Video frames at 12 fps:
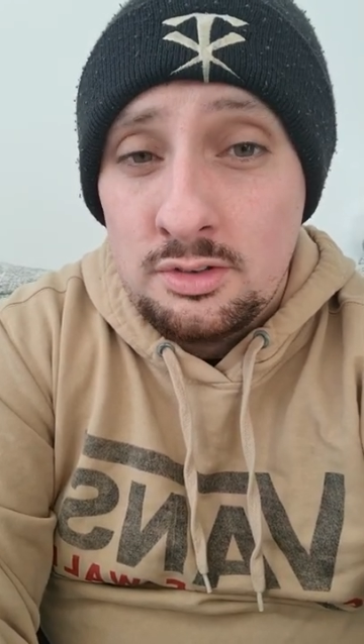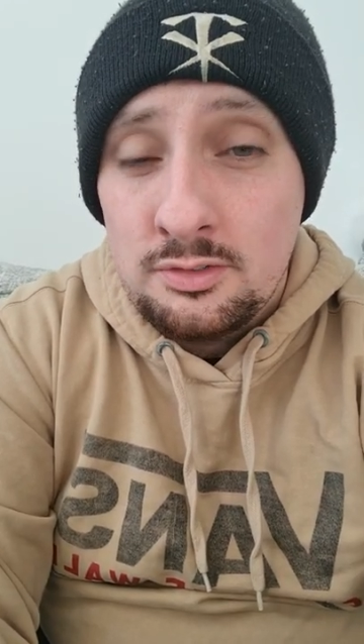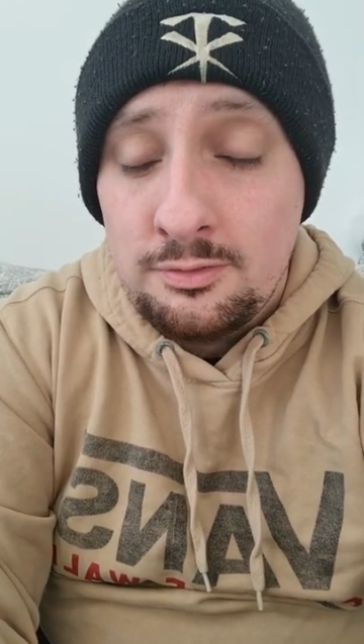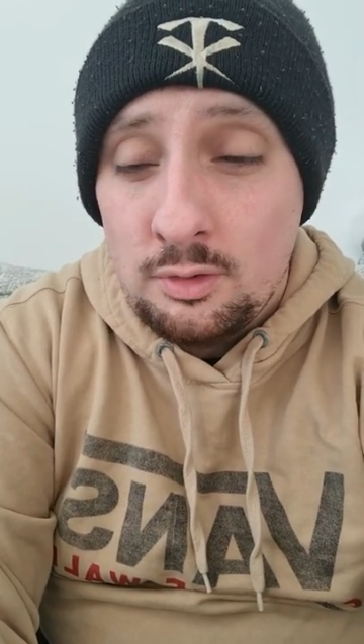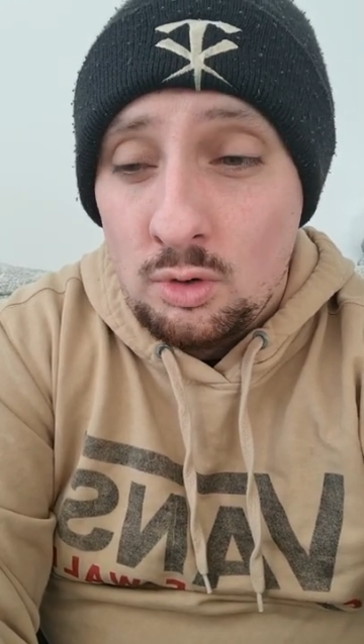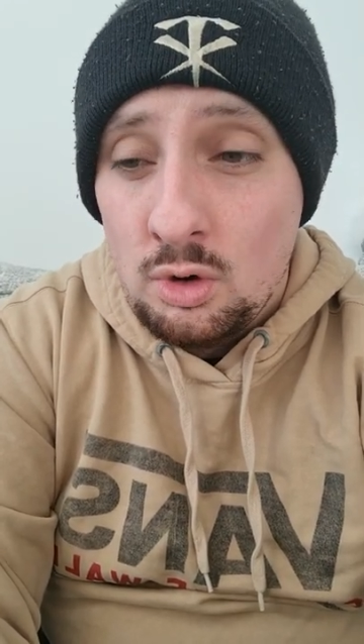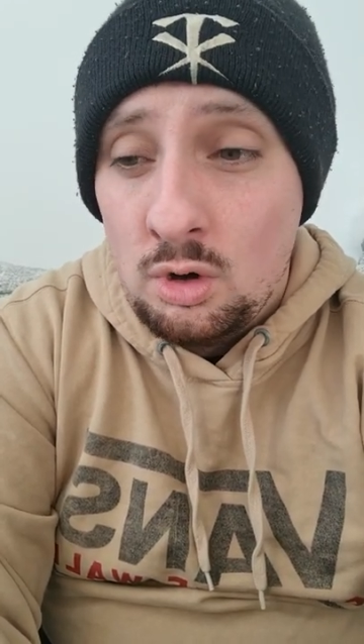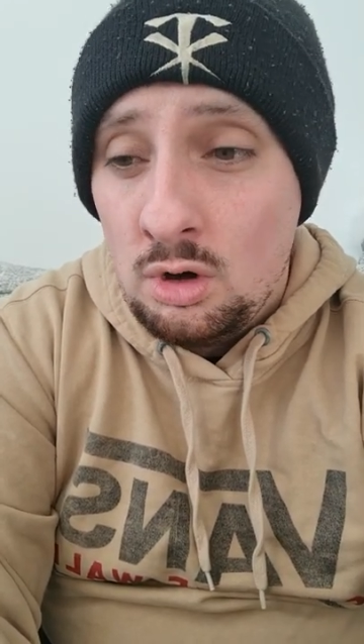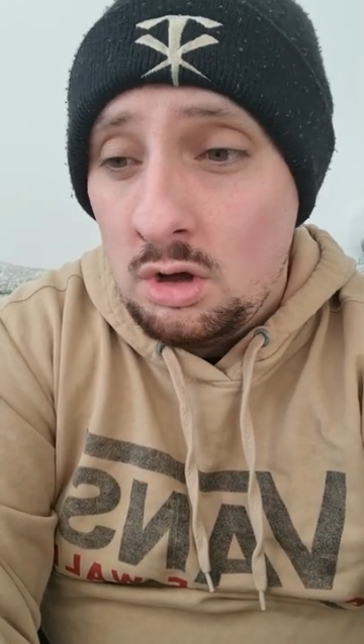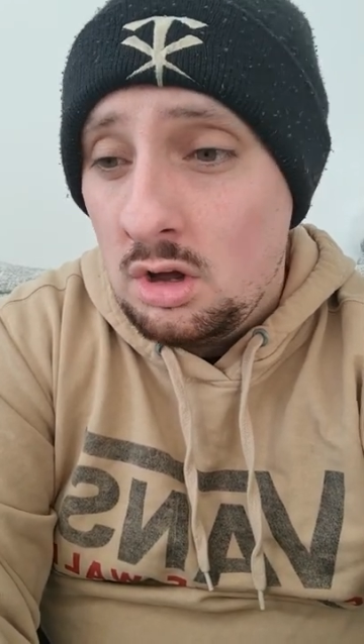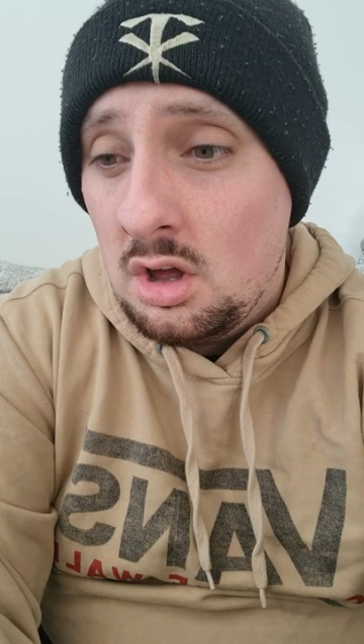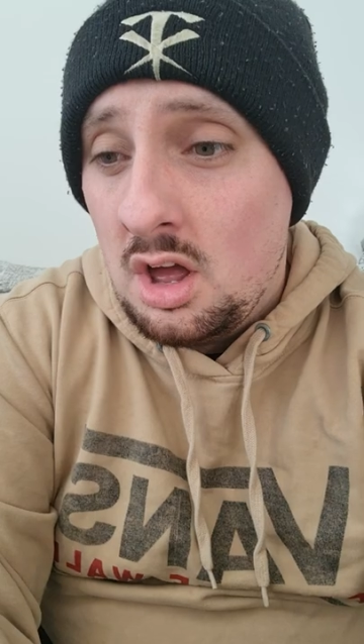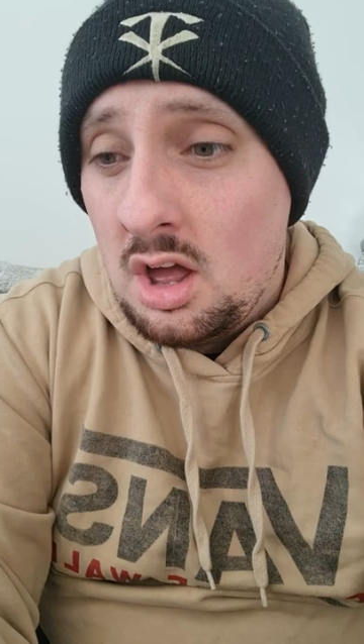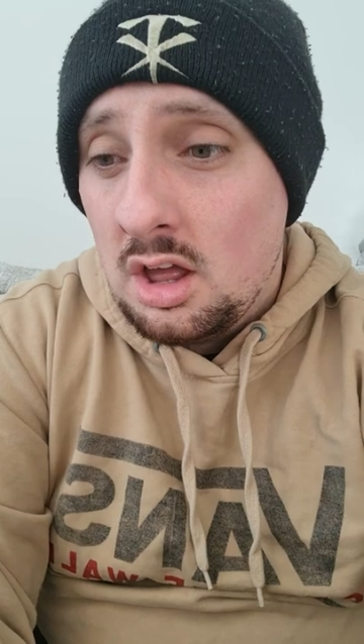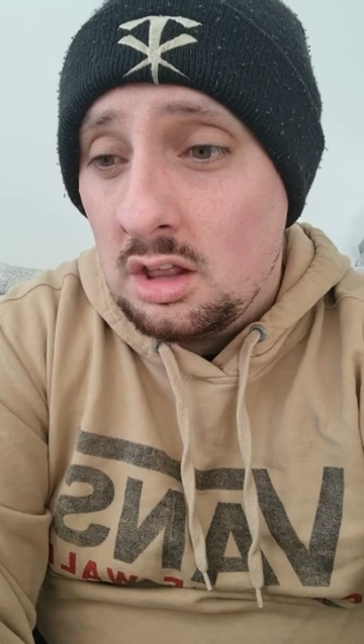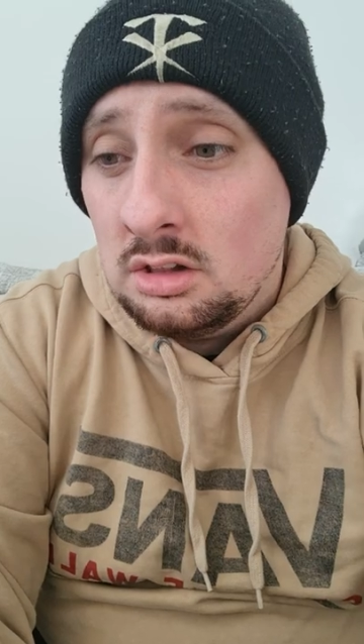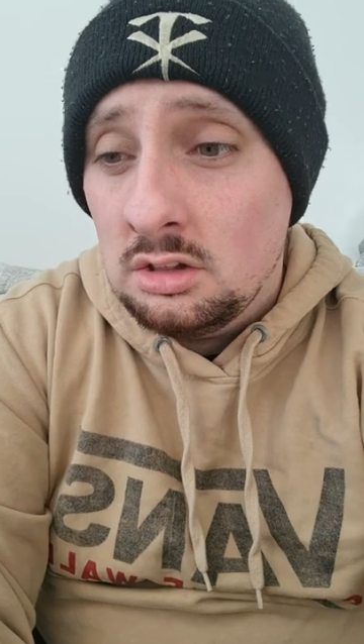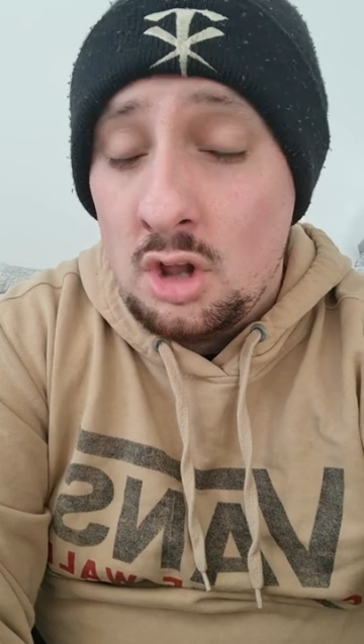4,
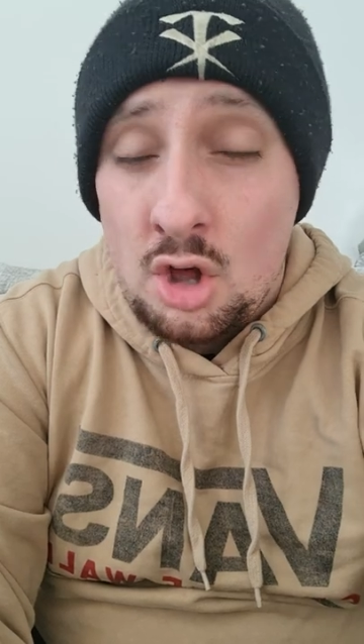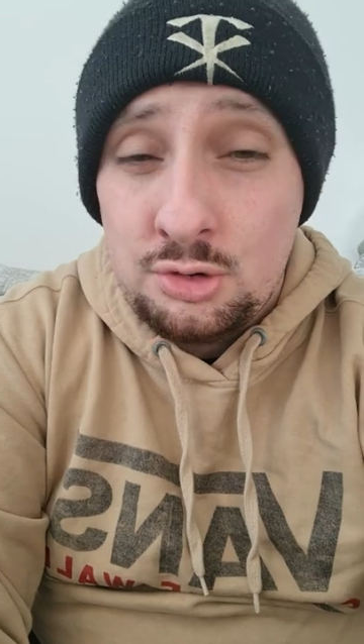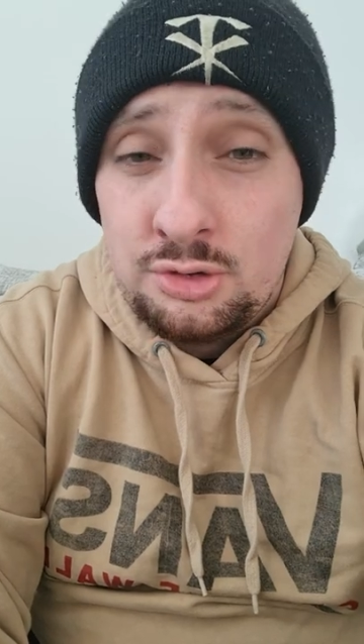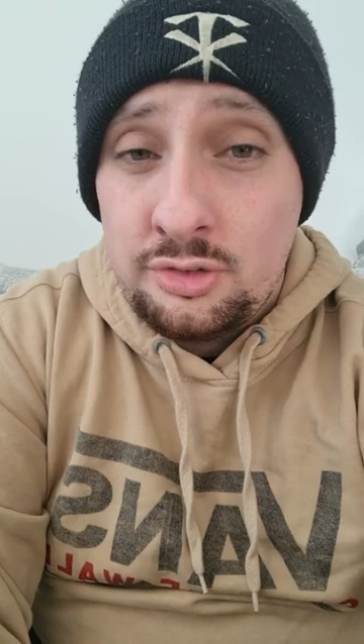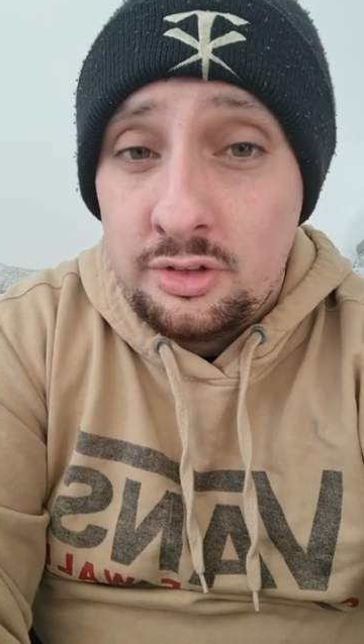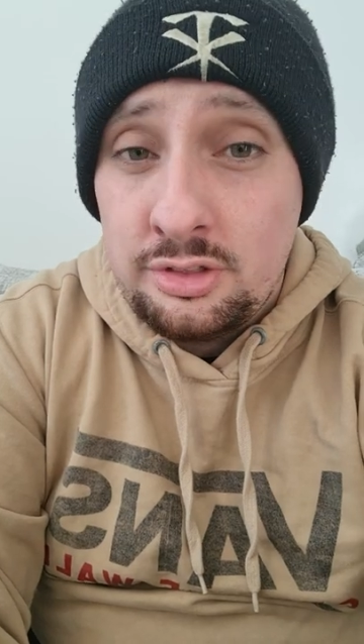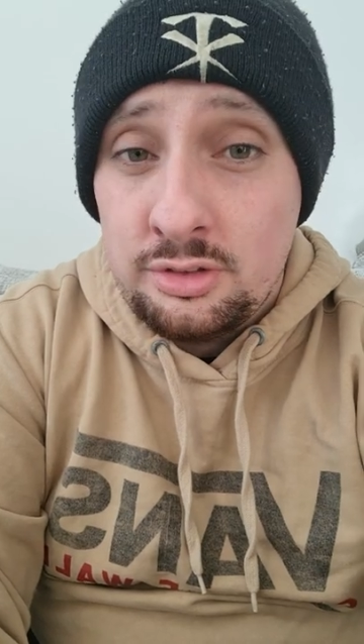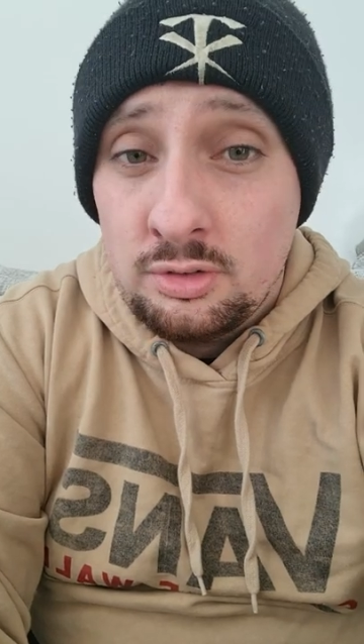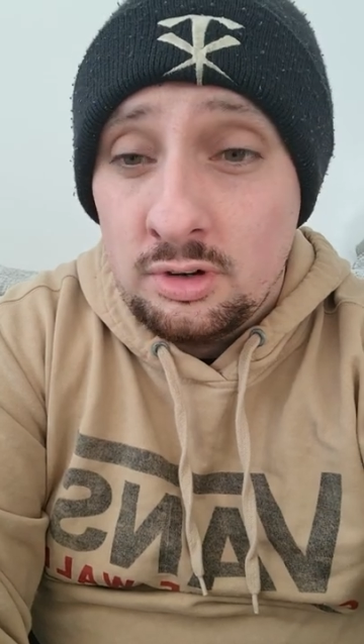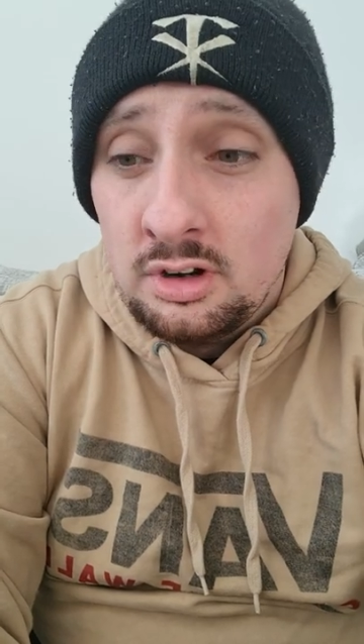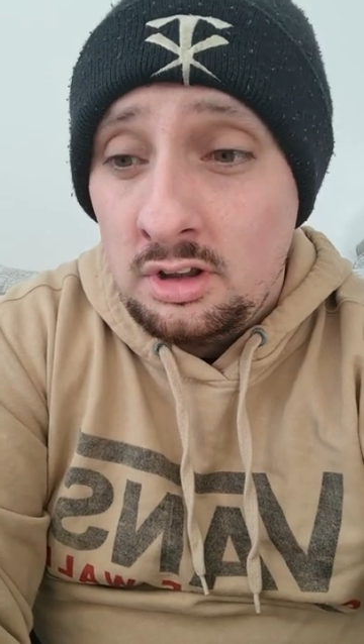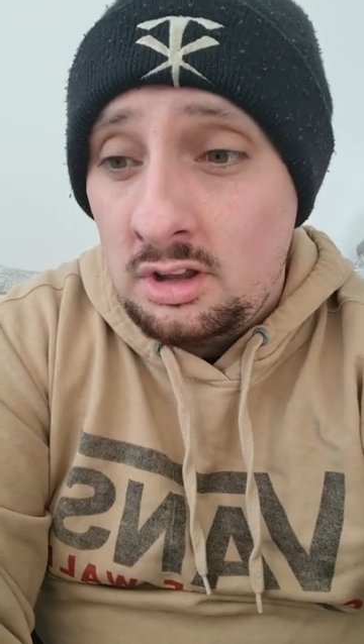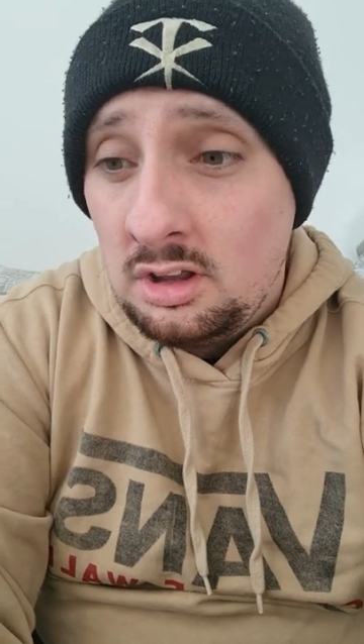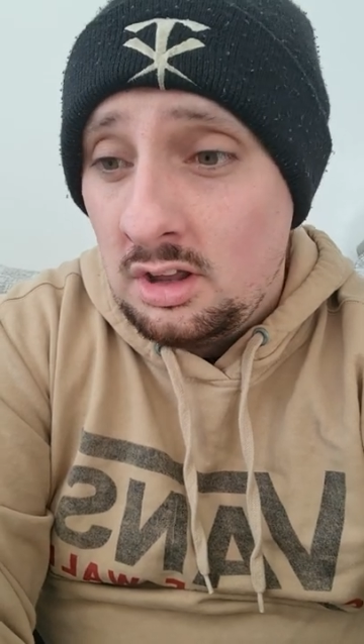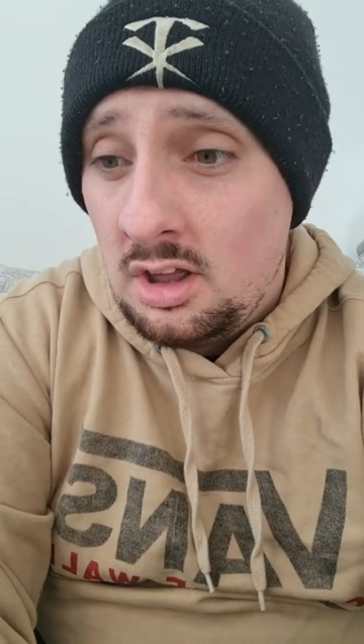lost 3.